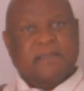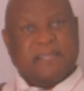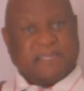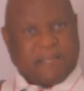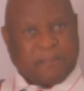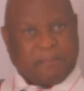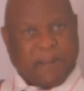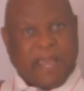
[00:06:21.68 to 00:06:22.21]
the
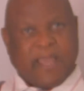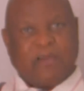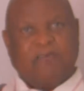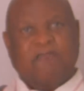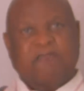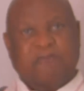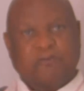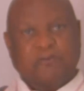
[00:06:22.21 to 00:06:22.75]
supply
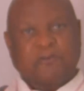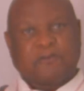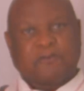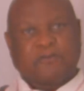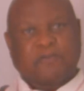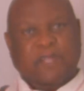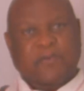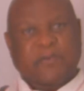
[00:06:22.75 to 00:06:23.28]
of food
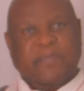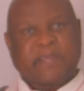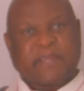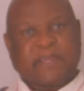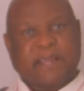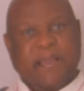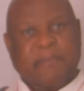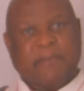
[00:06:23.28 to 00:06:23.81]
so that we
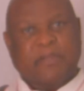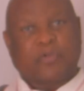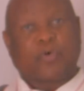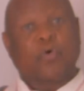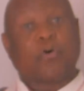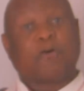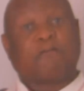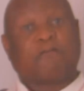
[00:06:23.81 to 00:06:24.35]
can come and
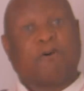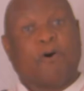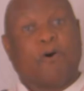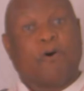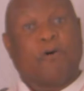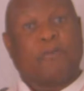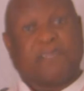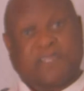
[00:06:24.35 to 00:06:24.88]
cook for